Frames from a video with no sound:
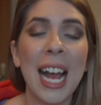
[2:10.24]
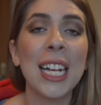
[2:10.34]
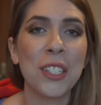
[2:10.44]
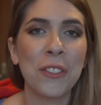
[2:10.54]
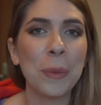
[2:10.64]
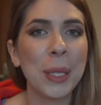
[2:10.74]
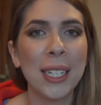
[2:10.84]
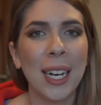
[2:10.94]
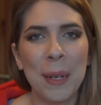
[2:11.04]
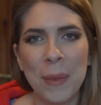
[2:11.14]
As for me,
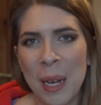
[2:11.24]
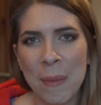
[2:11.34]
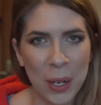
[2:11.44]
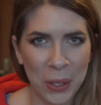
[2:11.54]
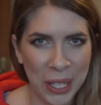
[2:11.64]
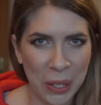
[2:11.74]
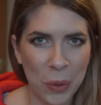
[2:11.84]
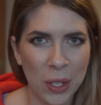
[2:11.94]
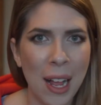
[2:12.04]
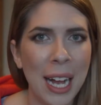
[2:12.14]
I'm not
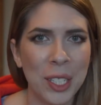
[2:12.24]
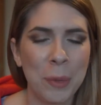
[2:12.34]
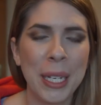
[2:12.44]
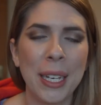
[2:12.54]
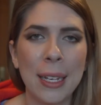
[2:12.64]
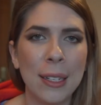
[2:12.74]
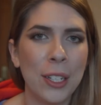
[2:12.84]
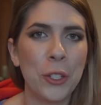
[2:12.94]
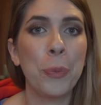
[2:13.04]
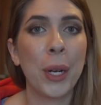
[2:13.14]
monolingual. I speak
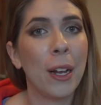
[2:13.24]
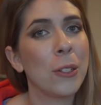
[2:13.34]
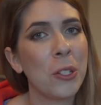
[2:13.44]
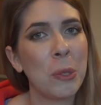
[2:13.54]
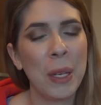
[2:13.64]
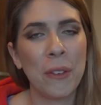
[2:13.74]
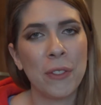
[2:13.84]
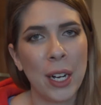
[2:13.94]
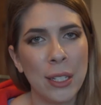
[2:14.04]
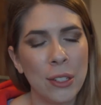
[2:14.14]
English, but I also speak
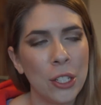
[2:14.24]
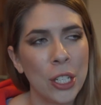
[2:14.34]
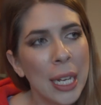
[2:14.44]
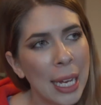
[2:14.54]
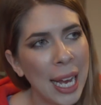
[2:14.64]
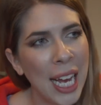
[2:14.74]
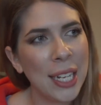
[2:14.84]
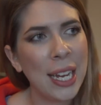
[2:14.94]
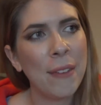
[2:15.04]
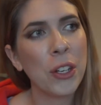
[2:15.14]
French. And
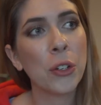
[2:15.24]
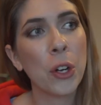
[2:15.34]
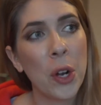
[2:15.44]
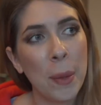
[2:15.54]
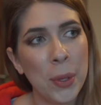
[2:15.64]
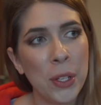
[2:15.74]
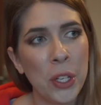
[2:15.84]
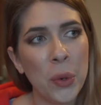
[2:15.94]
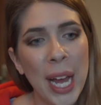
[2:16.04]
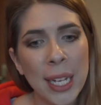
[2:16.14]
having grown up in
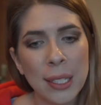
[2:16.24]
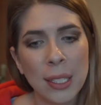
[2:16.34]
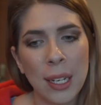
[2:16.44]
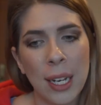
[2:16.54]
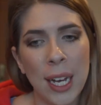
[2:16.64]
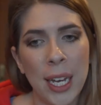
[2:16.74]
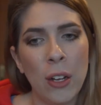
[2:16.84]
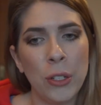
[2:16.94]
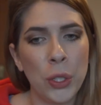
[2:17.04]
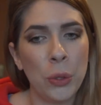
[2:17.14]
the US, I
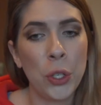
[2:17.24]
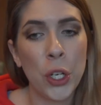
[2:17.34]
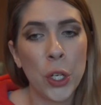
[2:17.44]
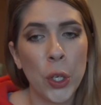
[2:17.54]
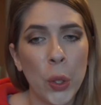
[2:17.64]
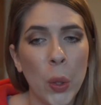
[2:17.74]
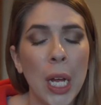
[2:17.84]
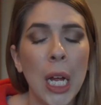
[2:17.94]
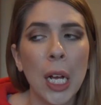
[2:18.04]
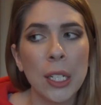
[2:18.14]
also know
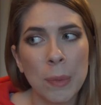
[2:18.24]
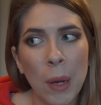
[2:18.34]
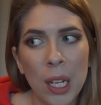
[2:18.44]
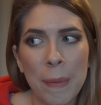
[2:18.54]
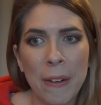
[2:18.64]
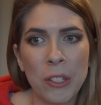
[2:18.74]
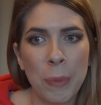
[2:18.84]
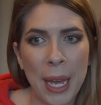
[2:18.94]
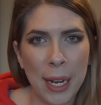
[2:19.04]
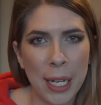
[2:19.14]
a small amount of
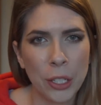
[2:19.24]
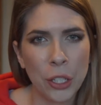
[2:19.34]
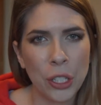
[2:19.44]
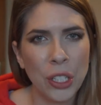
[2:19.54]
Spanish.